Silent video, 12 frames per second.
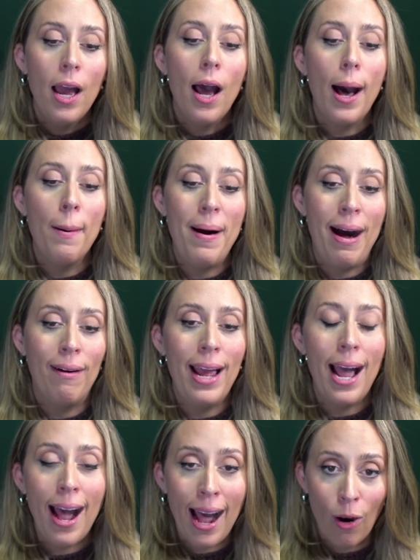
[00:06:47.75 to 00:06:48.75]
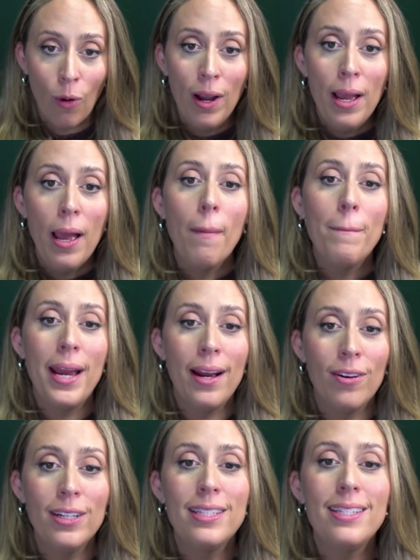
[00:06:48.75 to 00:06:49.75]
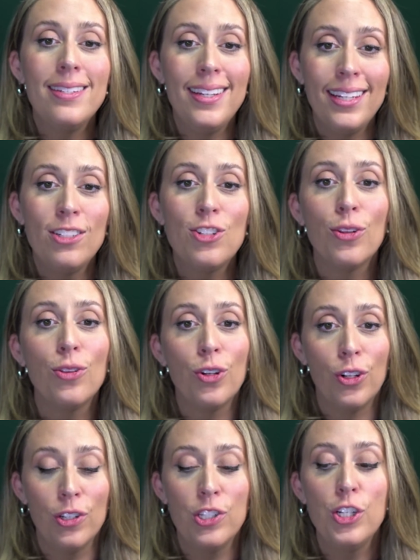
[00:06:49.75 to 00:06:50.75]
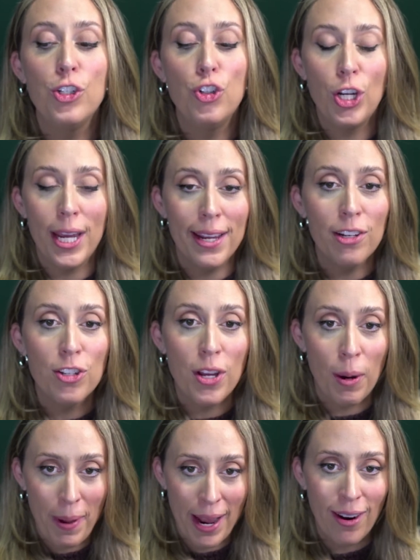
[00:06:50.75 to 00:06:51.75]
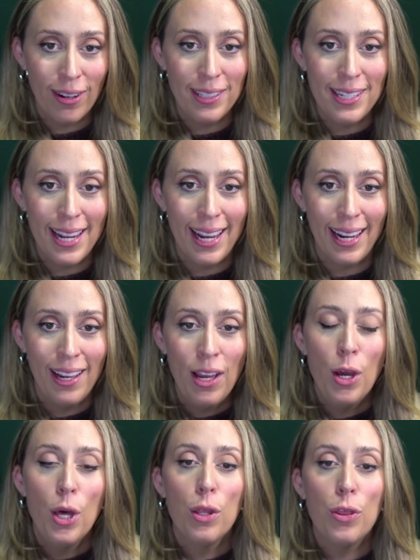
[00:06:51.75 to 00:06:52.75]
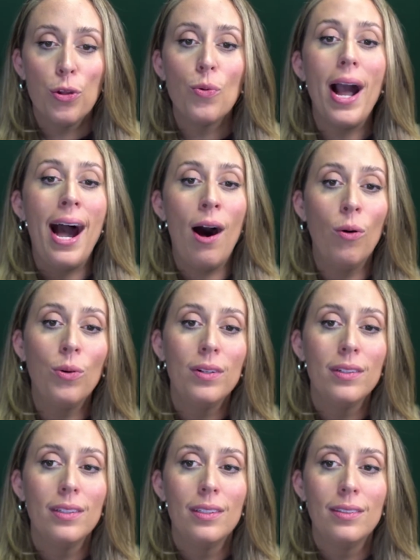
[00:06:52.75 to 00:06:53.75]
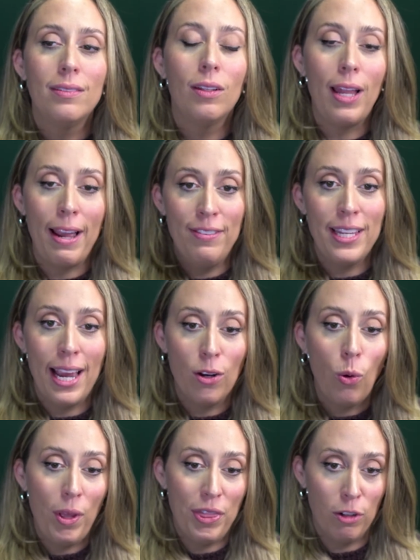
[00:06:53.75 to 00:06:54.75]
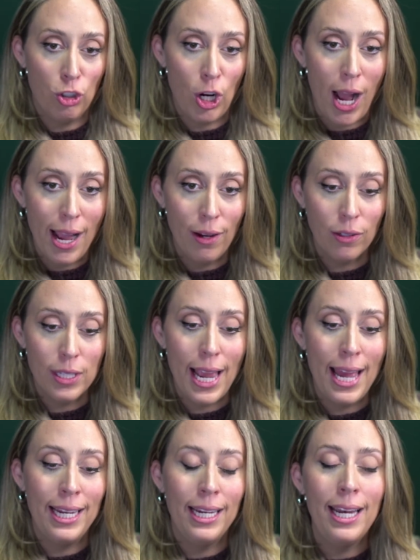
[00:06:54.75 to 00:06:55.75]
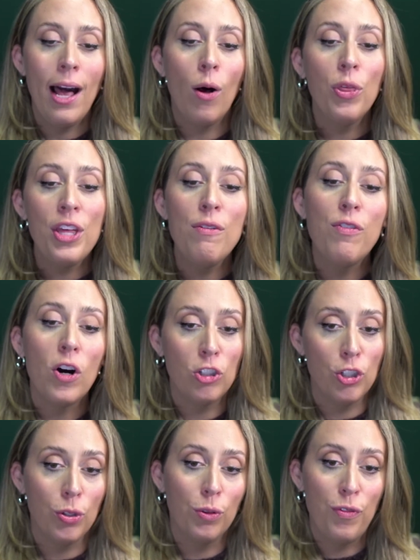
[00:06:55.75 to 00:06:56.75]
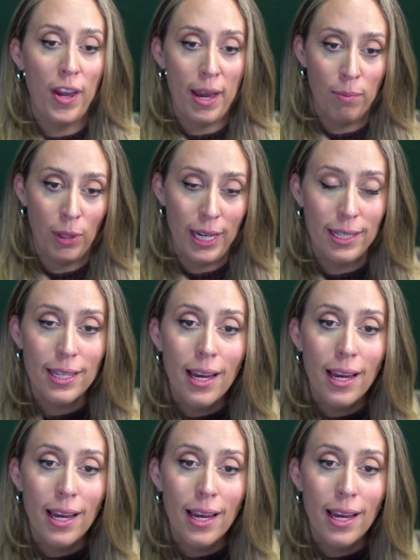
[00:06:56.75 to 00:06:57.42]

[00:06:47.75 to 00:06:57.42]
about how parents need to learn to change their parenting throughout the life cycle with their child. And in healthy, functional families,